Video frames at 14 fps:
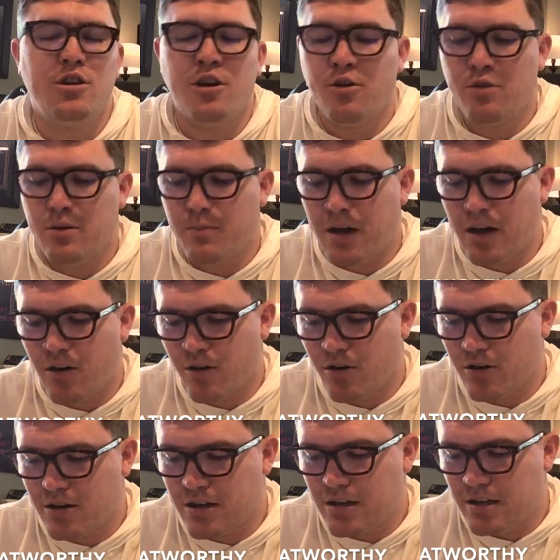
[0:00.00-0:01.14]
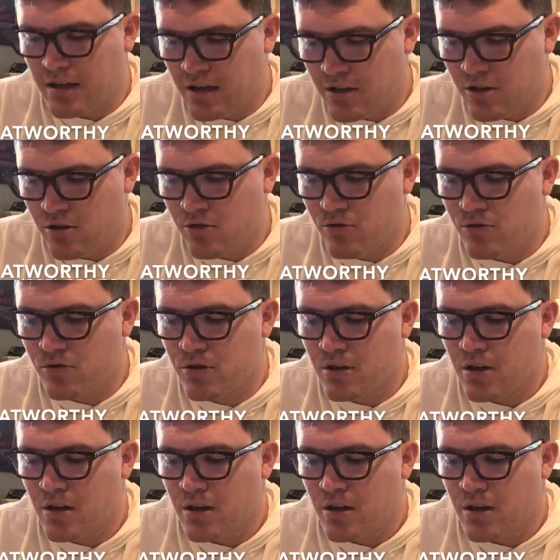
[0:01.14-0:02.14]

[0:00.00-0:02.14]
know that my heart continues